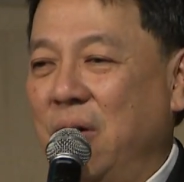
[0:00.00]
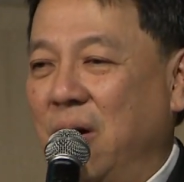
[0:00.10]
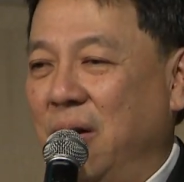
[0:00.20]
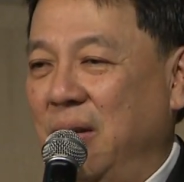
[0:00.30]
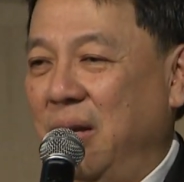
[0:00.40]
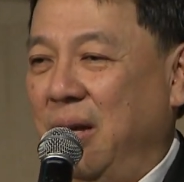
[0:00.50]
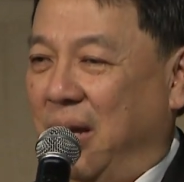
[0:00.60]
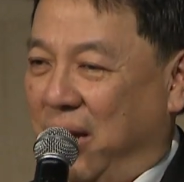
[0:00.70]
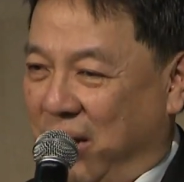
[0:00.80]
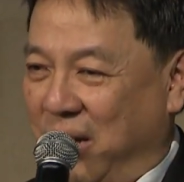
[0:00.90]
God.
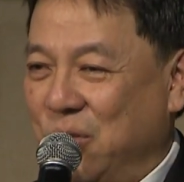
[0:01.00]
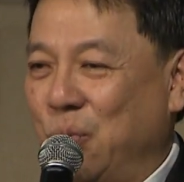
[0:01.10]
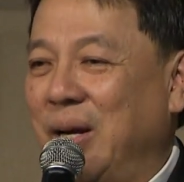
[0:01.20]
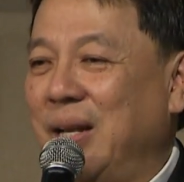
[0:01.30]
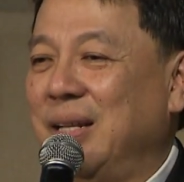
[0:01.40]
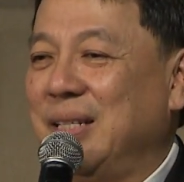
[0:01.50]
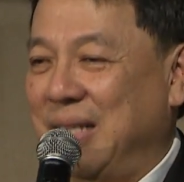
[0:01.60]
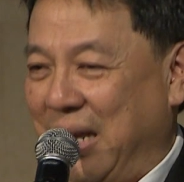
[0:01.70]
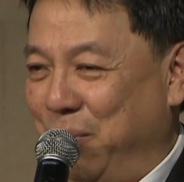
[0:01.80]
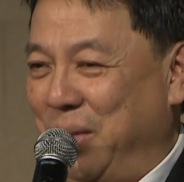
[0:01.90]
And that's what
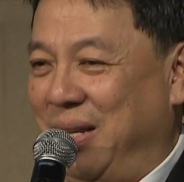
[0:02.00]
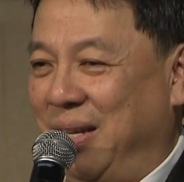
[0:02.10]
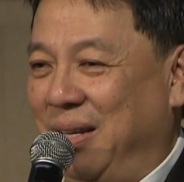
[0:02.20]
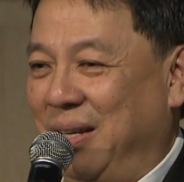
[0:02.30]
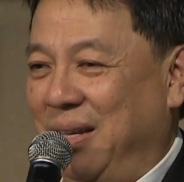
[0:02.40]
Tammy did.